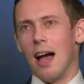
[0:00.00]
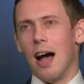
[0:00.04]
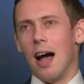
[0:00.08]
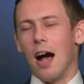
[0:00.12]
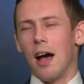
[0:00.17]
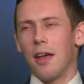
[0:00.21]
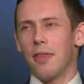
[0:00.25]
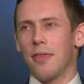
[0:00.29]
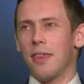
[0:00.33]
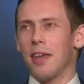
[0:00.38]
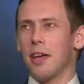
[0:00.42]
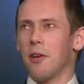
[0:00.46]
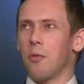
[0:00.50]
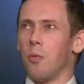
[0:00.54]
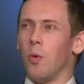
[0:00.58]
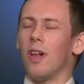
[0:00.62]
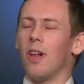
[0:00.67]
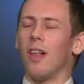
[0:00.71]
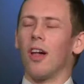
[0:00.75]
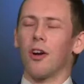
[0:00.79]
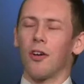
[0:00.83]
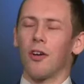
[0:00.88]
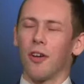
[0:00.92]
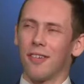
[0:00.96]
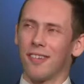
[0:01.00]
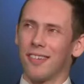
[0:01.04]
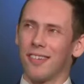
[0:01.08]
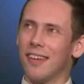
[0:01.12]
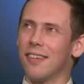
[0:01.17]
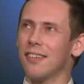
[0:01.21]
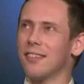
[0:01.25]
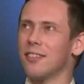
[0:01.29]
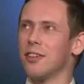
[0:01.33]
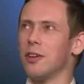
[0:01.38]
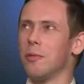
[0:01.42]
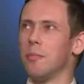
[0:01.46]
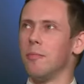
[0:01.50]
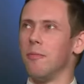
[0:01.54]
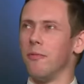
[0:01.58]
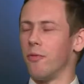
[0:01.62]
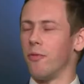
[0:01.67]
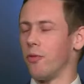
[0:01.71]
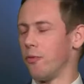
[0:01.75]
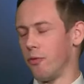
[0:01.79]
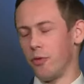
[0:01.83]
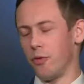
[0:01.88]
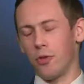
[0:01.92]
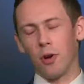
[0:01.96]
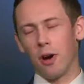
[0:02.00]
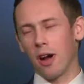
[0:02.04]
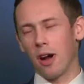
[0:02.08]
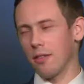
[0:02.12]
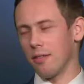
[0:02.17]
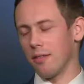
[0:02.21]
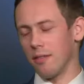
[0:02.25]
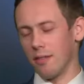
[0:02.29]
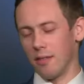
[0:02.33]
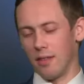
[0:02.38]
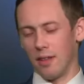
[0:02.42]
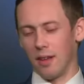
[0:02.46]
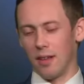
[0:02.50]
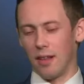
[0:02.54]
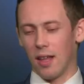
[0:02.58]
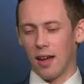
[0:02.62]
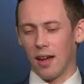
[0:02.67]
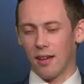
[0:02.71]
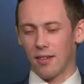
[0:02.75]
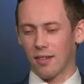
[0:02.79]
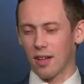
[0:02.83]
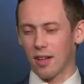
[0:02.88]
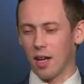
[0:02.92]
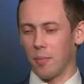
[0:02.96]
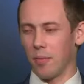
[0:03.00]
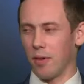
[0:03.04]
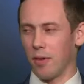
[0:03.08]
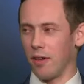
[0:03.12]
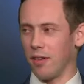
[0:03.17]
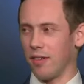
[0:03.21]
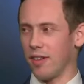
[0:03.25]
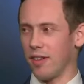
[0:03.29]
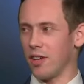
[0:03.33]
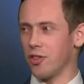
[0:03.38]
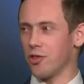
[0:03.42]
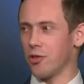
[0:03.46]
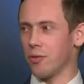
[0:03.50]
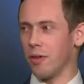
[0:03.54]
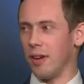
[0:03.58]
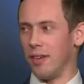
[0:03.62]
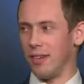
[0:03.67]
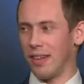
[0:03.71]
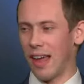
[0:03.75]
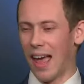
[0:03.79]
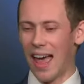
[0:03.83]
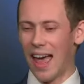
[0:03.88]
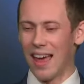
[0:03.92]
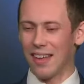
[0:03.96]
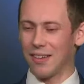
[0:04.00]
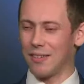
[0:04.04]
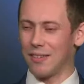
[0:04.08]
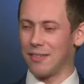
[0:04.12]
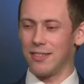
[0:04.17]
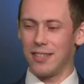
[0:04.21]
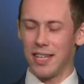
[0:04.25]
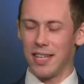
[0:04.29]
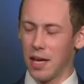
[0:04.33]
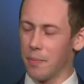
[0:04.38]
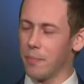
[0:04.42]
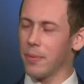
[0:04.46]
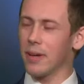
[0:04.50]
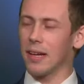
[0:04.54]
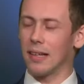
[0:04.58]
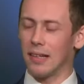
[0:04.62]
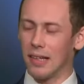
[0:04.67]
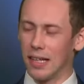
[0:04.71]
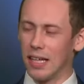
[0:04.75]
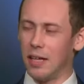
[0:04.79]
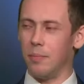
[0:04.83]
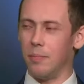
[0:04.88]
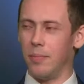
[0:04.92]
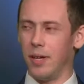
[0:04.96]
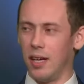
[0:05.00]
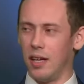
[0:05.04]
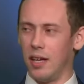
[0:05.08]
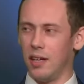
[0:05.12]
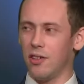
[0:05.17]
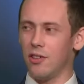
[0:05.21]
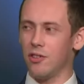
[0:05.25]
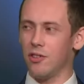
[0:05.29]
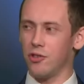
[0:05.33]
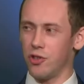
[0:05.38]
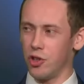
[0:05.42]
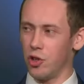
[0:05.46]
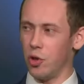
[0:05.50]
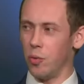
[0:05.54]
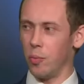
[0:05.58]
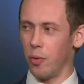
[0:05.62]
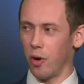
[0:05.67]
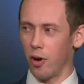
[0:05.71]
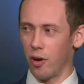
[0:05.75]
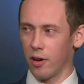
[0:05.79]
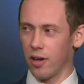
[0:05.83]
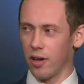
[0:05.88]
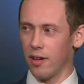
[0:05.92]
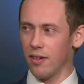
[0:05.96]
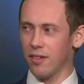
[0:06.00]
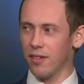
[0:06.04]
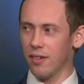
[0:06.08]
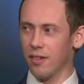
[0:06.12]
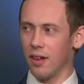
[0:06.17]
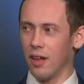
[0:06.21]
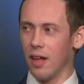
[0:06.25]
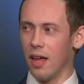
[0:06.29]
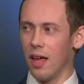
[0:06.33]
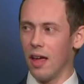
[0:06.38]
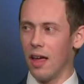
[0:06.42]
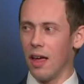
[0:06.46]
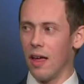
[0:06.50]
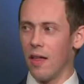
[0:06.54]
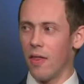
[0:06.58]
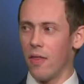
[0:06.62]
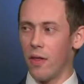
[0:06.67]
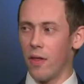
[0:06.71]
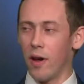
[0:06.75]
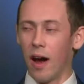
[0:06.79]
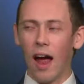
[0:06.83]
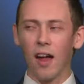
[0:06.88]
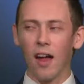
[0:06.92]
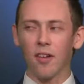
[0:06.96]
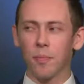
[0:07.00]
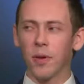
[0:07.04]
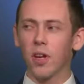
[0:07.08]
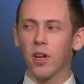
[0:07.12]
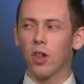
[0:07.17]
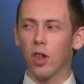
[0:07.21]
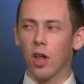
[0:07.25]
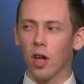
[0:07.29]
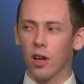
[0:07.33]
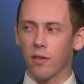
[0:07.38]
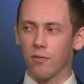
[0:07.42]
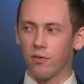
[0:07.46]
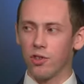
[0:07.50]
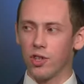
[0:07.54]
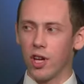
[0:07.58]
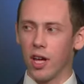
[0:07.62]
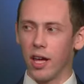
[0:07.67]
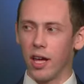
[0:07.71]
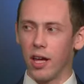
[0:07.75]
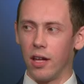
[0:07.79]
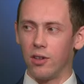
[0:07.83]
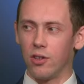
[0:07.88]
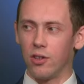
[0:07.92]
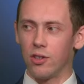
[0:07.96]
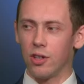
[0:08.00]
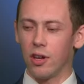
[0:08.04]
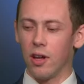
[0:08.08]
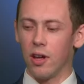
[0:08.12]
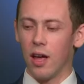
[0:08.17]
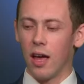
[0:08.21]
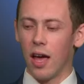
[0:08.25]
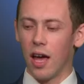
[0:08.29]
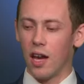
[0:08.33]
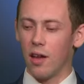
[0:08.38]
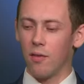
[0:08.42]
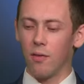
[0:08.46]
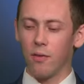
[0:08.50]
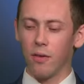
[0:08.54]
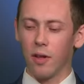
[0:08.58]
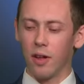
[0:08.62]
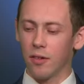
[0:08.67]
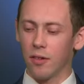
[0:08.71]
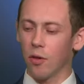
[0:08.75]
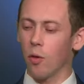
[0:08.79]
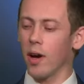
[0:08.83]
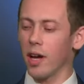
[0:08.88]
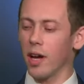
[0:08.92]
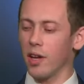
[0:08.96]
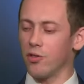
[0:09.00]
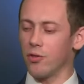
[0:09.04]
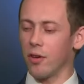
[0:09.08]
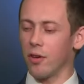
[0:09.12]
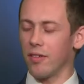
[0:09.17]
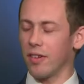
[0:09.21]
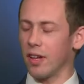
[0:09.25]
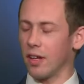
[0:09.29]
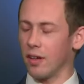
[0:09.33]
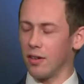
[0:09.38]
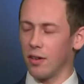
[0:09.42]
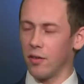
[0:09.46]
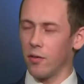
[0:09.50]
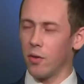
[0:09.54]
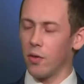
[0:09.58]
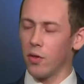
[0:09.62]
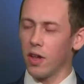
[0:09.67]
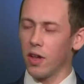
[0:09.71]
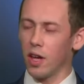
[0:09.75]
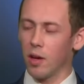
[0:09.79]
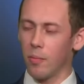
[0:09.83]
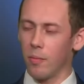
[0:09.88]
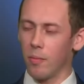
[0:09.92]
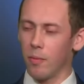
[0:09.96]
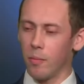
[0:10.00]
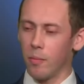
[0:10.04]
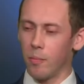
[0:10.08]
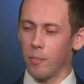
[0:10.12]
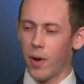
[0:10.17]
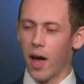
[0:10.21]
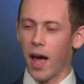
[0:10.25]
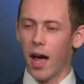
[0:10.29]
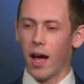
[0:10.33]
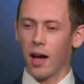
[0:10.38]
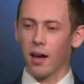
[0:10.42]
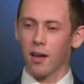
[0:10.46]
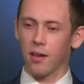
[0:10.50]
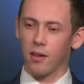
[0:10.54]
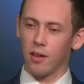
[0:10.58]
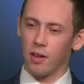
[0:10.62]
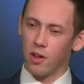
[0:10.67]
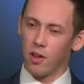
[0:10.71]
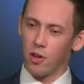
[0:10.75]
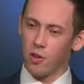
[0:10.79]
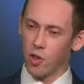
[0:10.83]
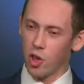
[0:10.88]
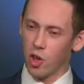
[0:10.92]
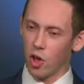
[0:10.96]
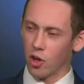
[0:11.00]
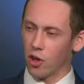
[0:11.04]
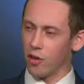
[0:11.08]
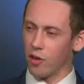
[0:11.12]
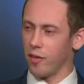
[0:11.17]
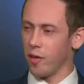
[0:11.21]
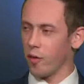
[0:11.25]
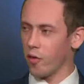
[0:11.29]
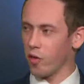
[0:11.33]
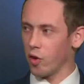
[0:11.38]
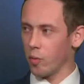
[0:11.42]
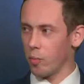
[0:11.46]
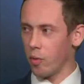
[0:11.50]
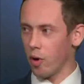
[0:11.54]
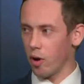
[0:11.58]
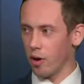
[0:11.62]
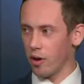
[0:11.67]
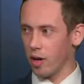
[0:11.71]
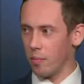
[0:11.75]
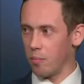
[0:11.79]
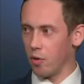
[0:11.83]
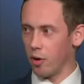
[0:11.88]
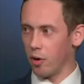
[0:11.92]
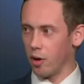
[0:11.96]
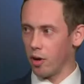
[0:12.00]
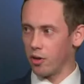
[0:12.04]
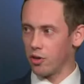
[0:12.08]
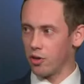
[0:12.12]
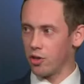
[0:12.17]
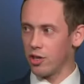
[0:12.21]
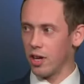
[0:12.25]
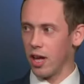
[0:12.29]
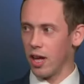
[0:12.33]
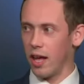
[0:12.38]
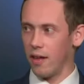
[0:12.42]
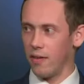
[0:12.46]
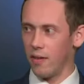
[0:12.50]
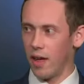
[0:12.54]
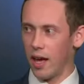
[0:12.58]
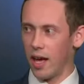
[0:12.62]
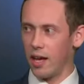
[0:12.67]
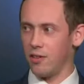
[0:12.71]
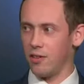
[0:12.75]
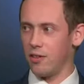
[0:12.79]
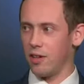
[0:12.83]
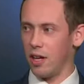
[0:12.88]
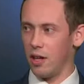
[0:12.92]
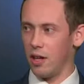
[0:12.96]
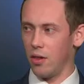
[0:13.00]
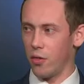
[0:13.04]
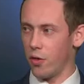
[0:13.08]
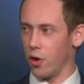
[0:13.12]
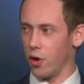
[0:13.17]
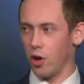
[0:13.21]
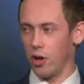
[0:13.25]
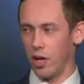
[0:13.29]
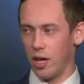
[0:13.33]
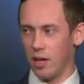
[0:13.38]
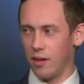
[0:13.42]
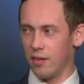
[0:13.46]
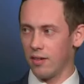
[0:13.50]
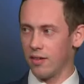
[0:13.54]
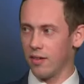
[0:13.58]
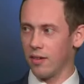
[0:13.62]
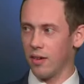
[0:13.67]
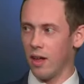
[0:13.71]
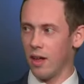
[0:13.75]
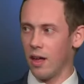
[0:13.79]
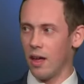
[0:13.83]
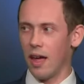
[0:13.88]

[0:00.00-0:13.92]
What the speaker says: I think, well, our system throughout the last couple of centuries has typically been two parties. There has been a lot of change, and it's quite interesting because if you think back, the Conservative Party merged in the 1830s,